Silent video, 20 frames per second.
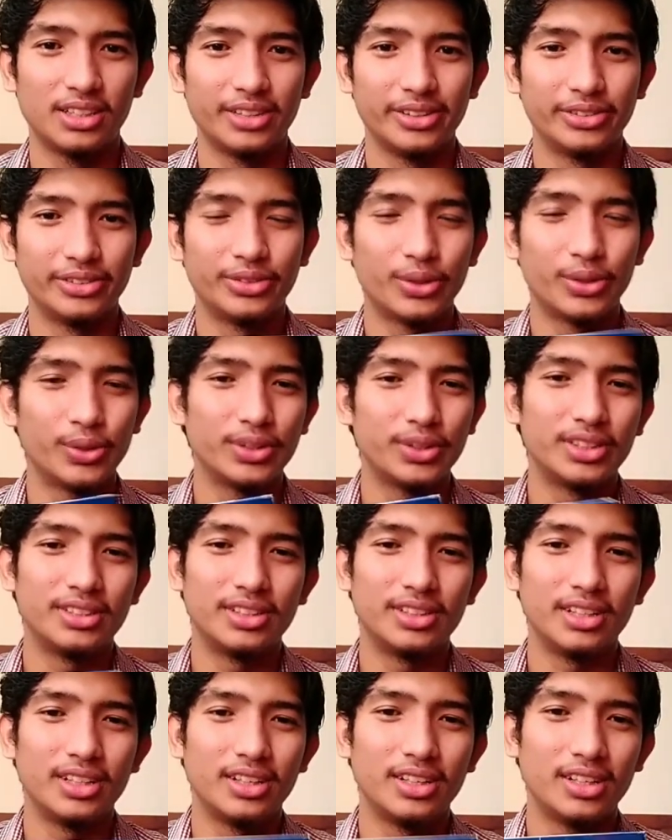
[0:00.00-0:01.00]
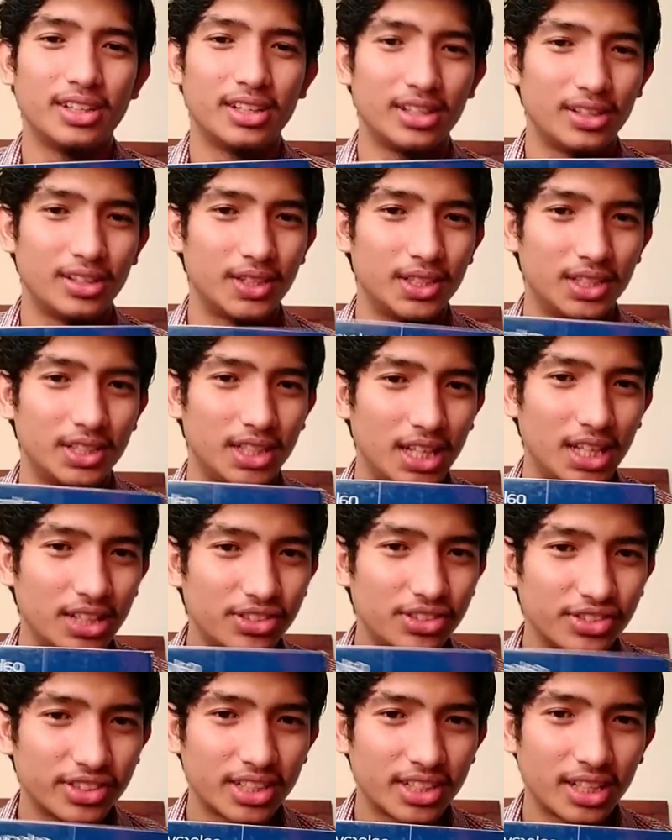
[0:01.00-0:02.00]
So
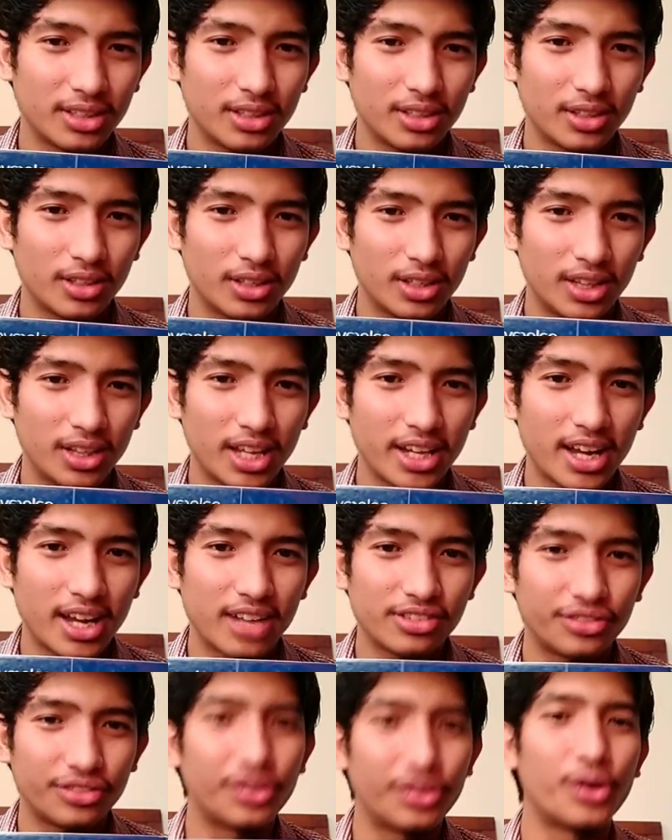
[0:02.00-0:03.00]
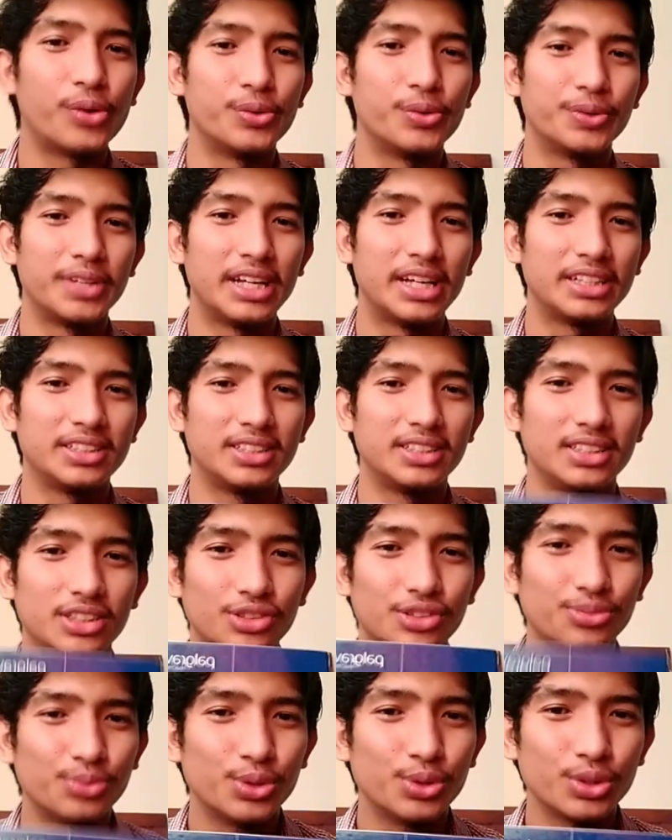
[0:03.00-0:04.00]
this can let us know that
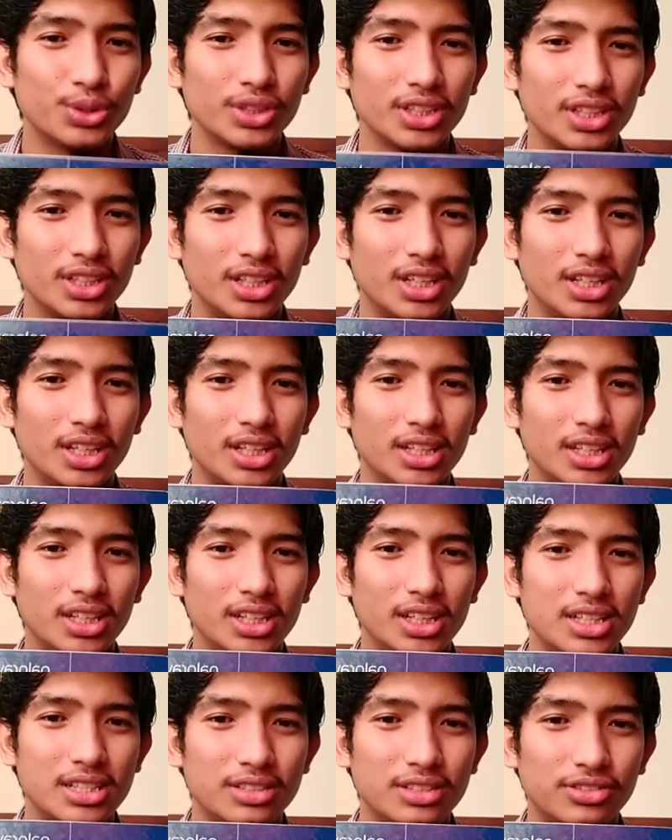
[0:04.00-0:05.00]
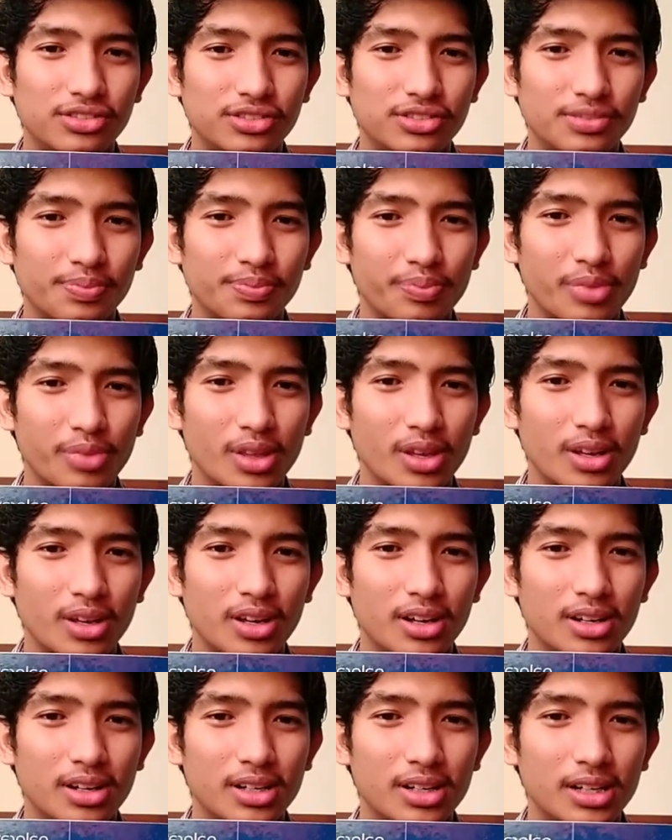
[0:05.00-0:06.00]
this book is
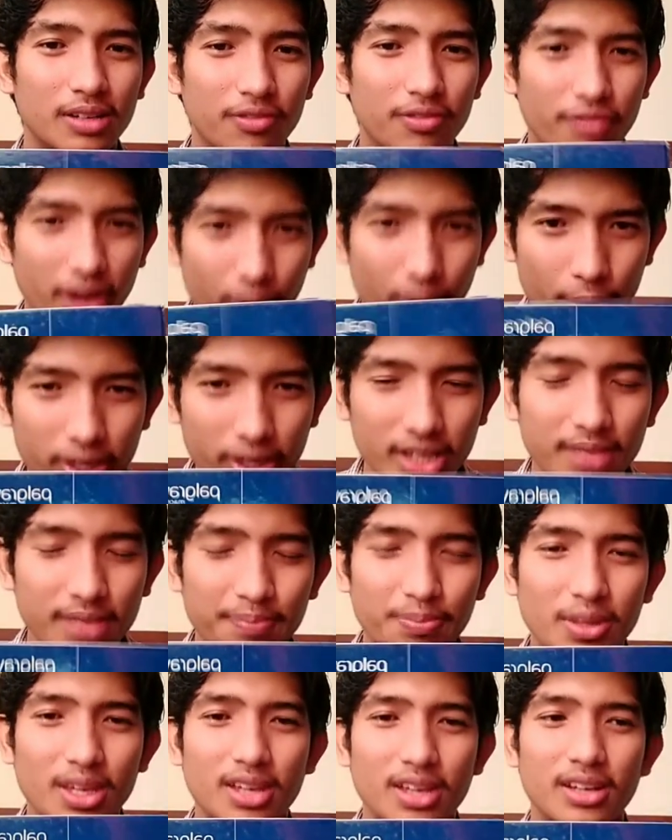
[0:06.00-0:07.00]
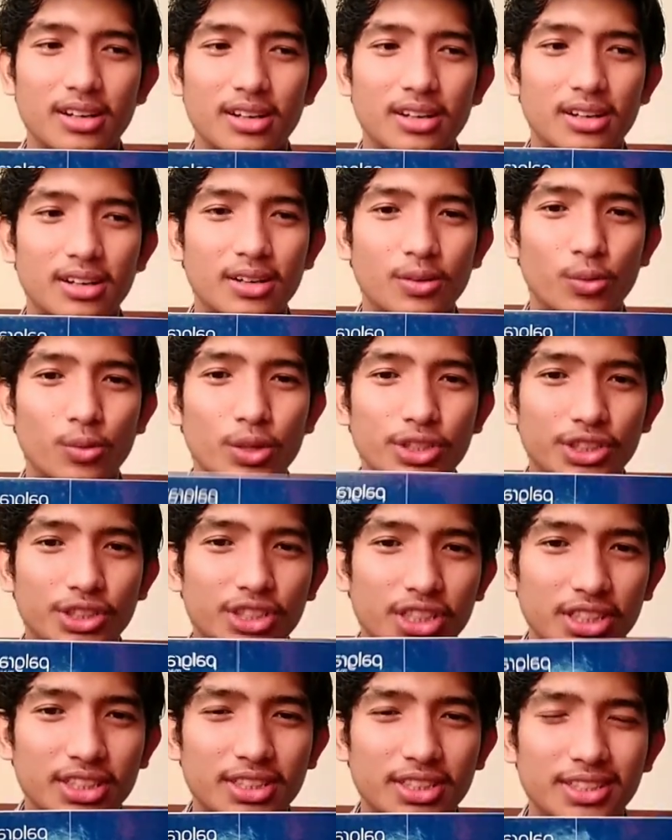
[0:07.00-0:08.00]
a very
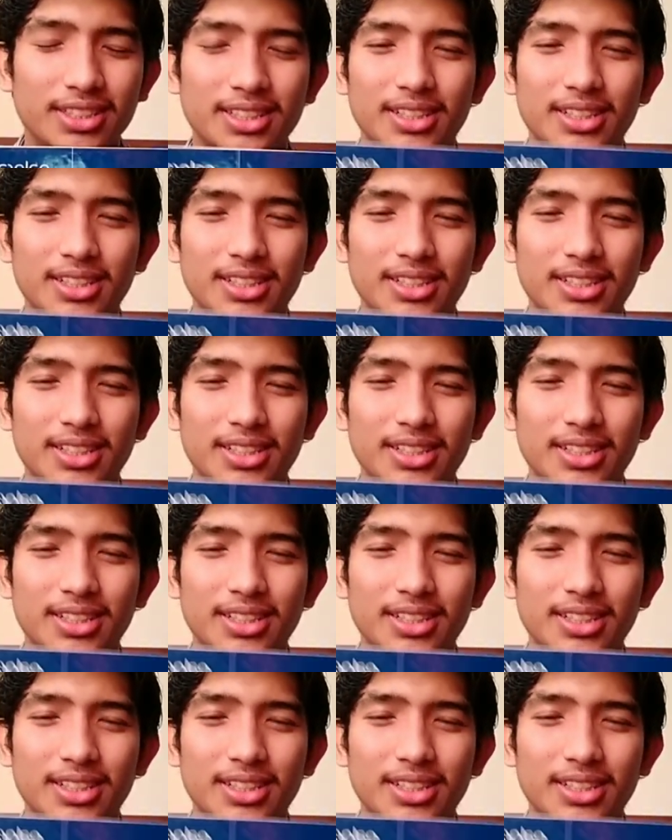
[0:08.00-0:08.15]
wanted